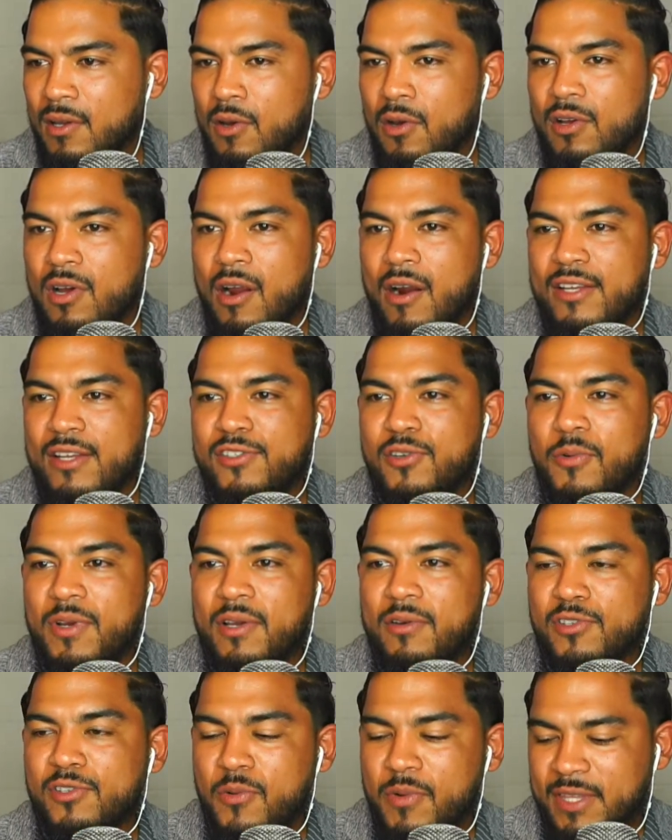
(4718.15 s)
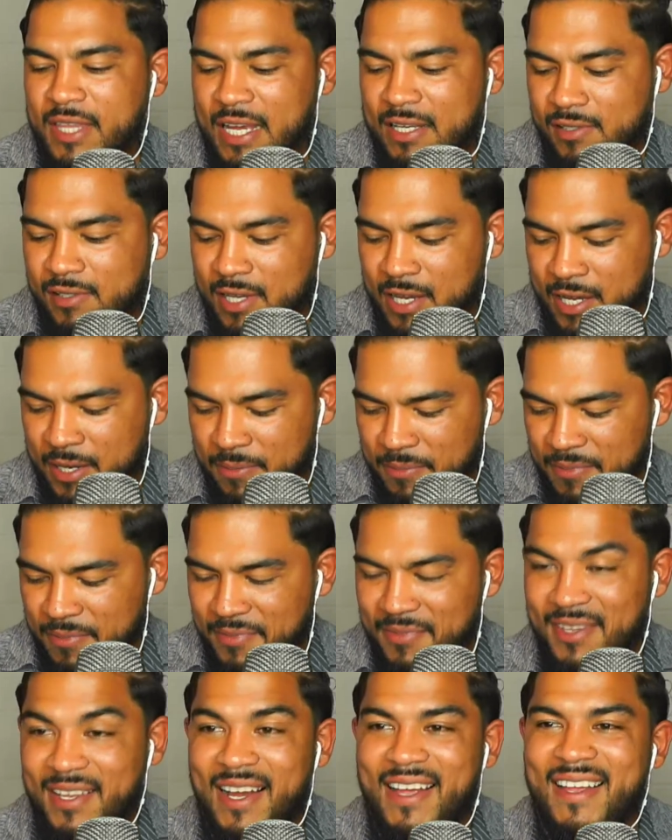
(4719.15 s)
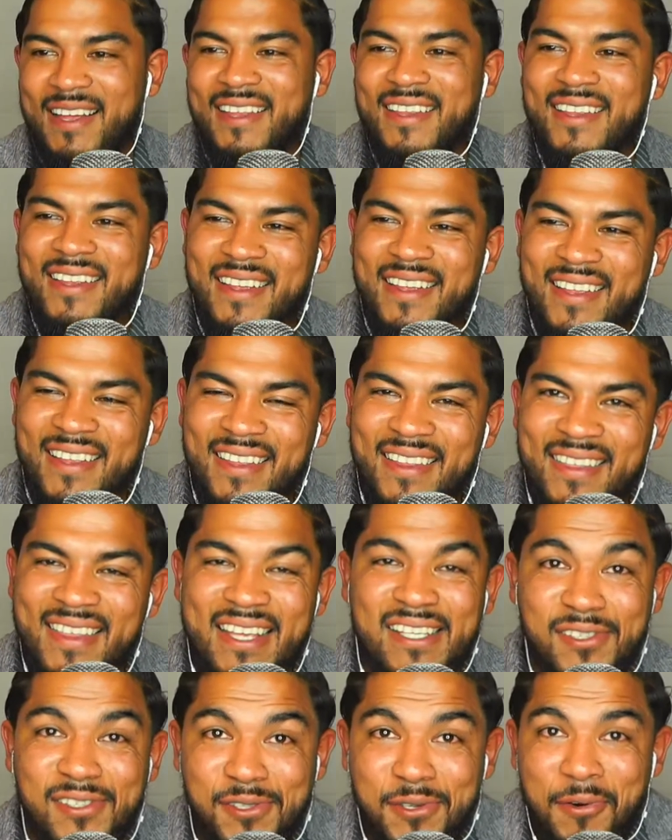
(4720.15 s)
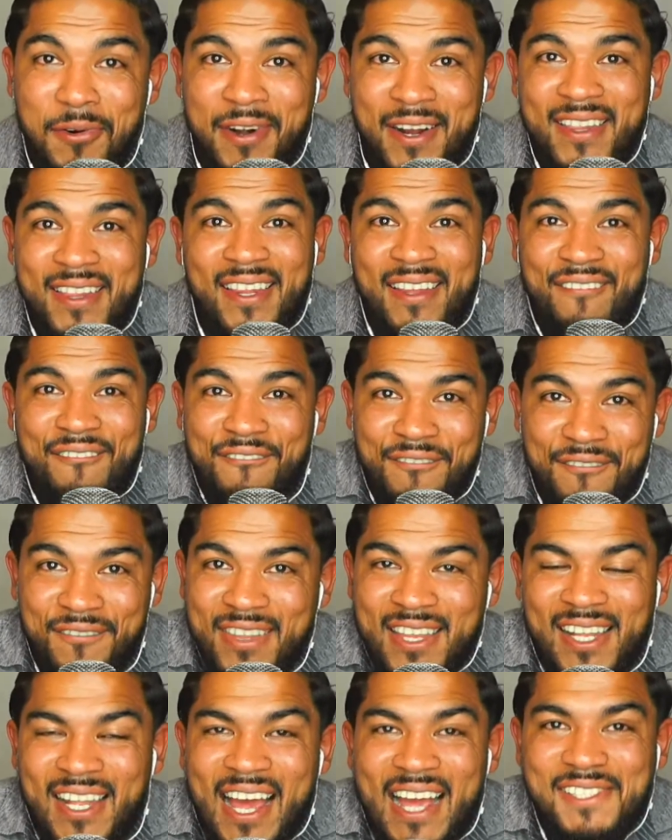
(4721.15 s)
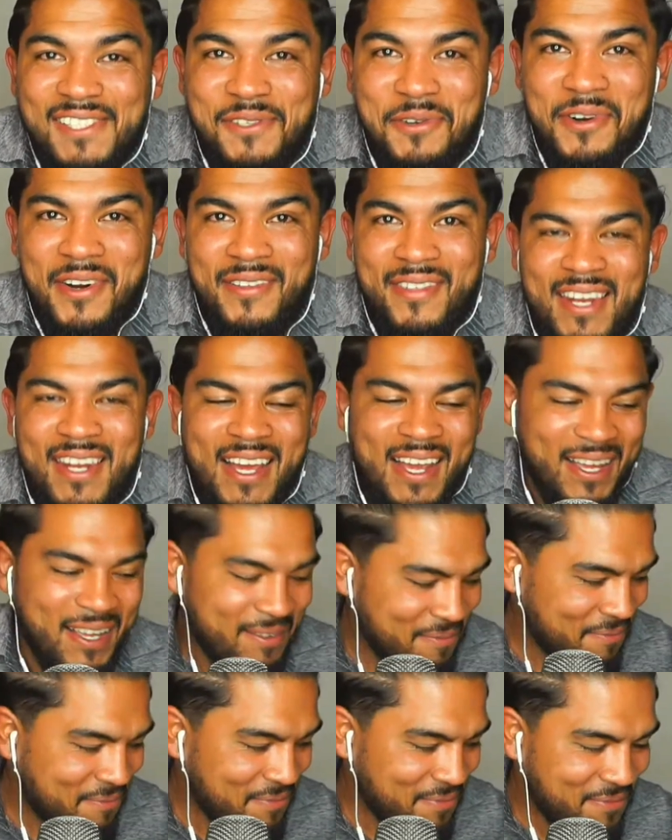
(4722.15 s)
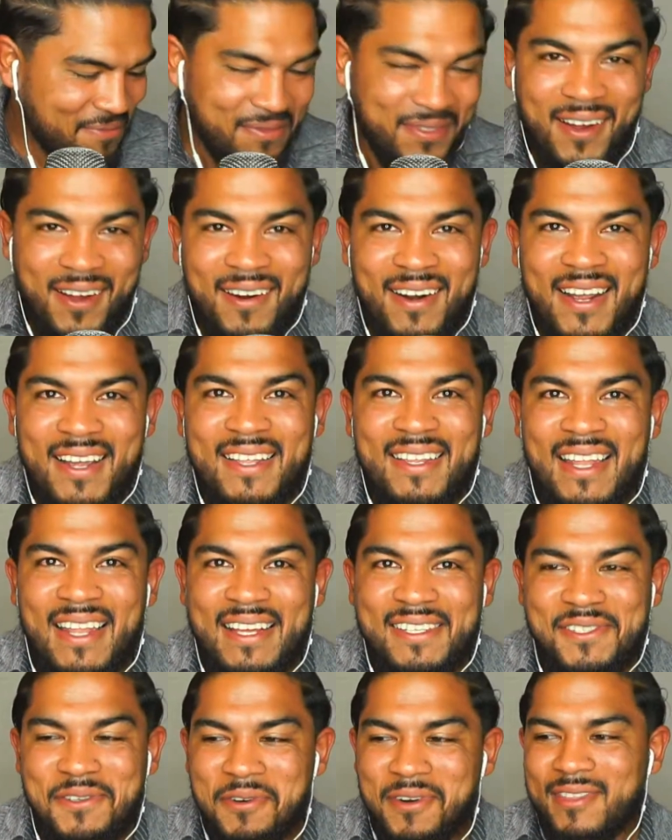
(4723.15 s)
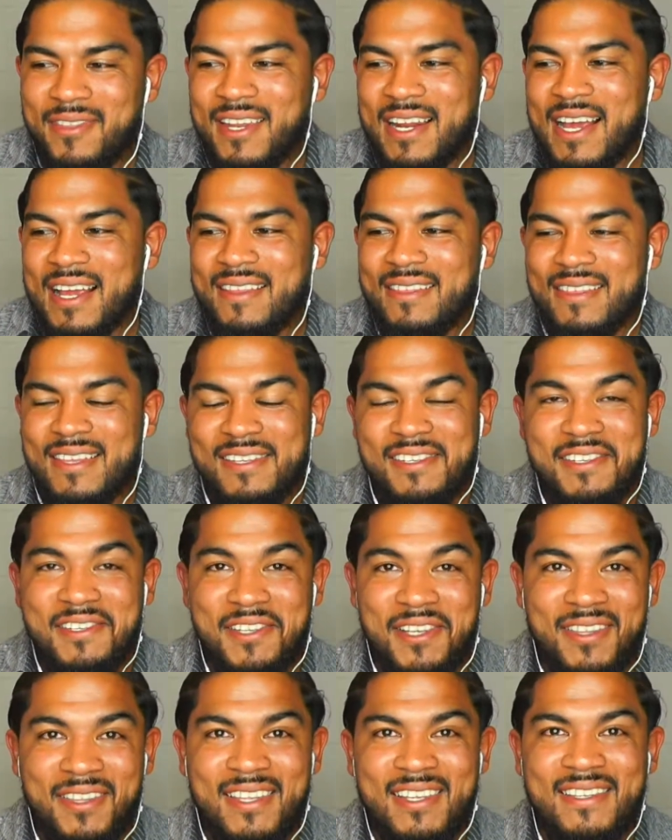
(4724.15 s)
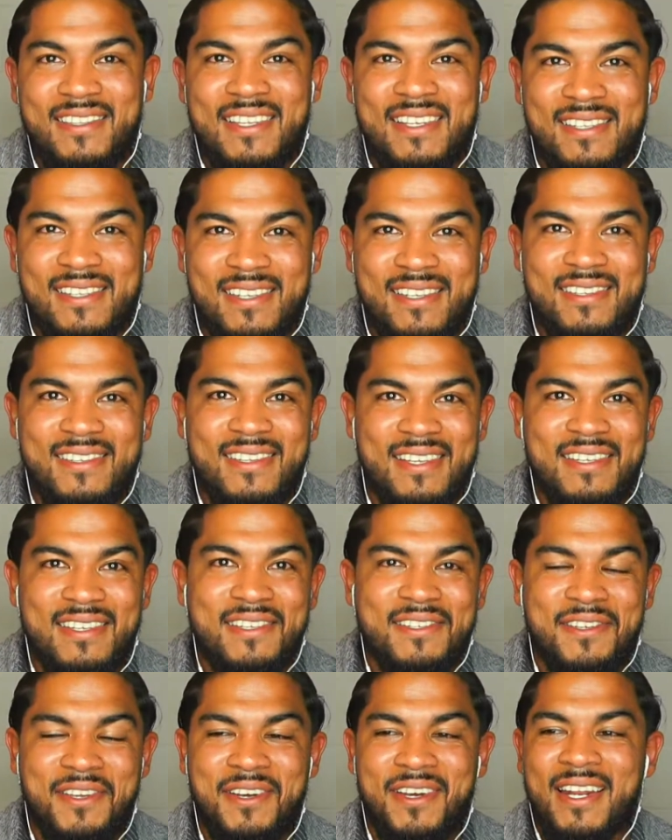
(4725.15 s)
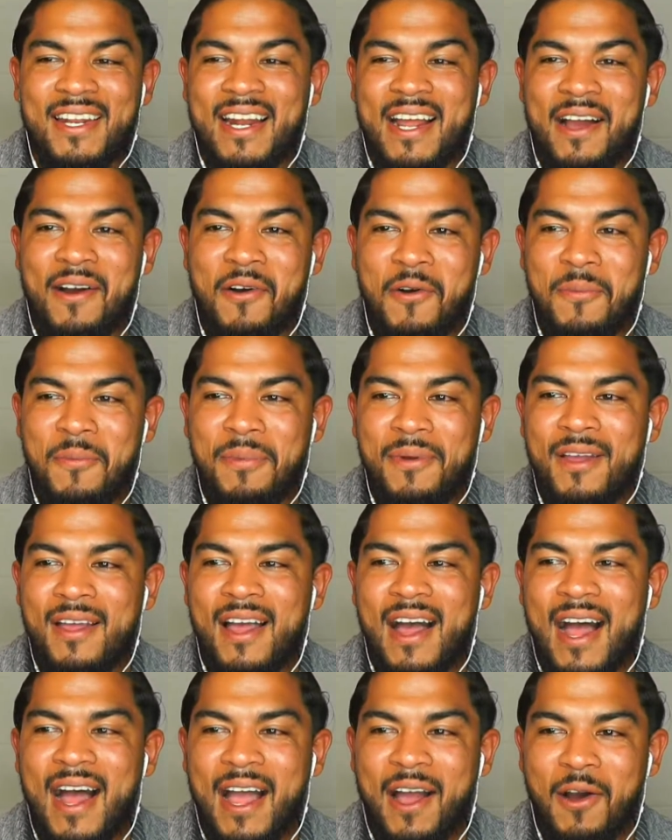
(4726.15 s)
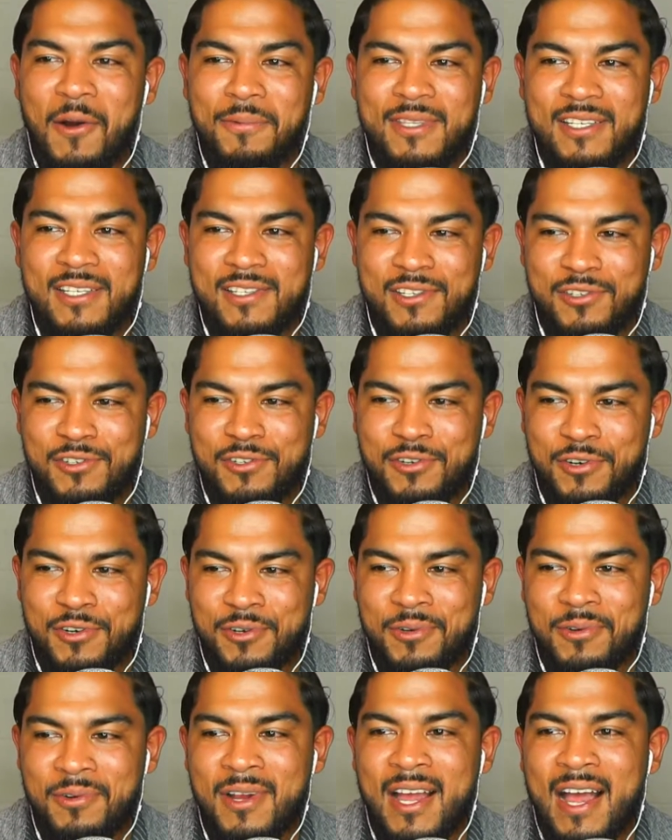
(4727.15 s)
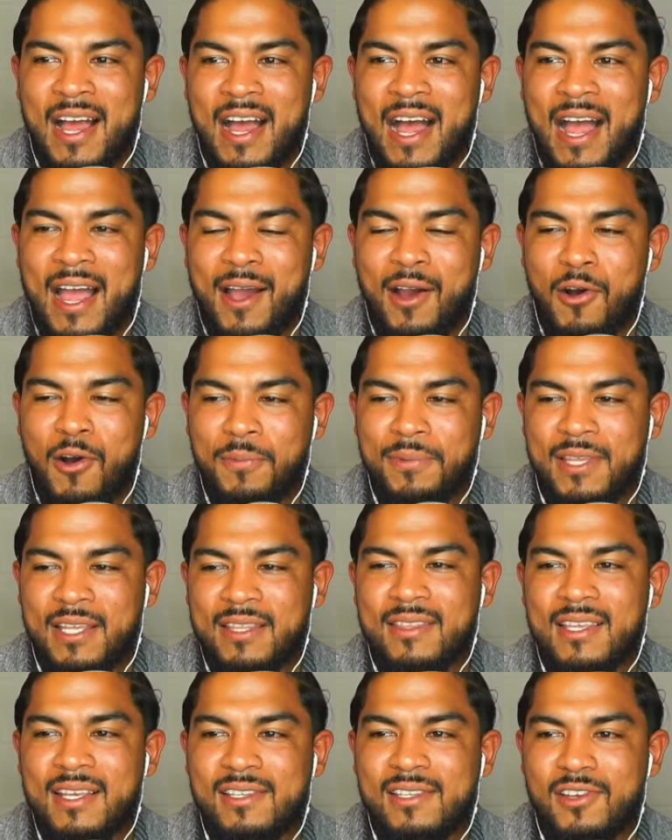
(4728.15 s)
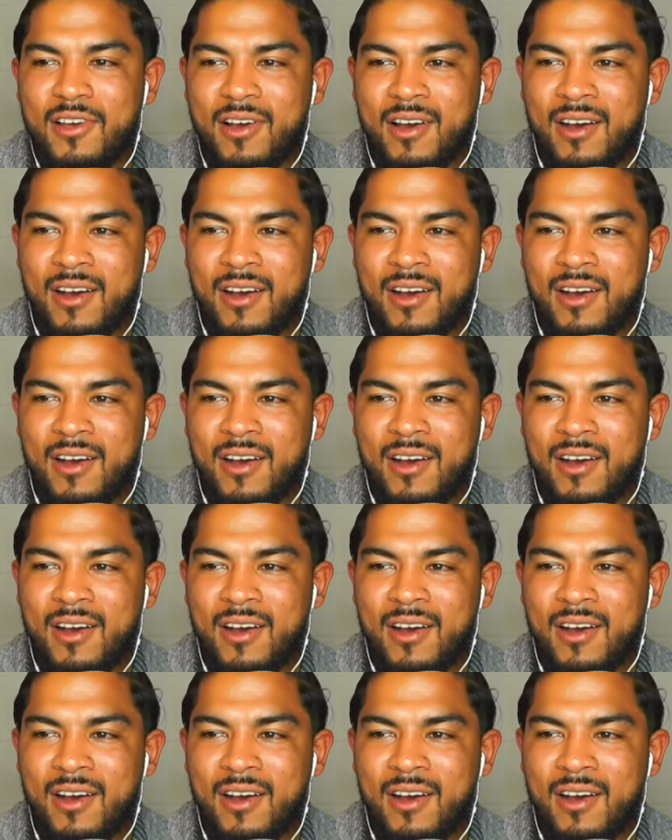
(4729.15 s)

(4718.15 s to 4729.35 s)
All right. So with that said, this story, the last story of the night. All right, last story of the night. This is good, and I hope this is true. I hope that this